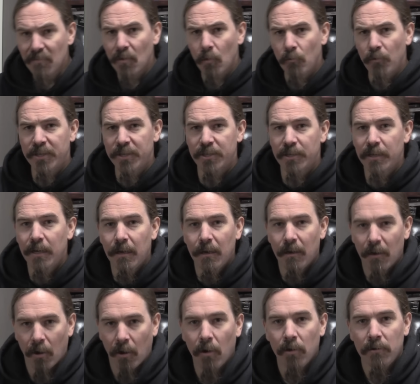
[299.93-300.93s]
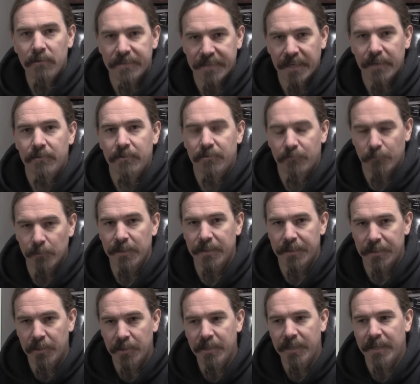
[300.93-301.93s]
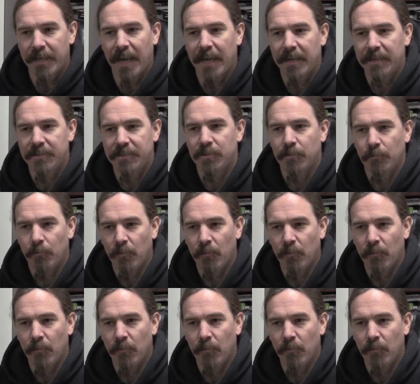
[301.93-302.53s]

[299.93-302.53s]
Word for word: Which all sounds really good, and it's a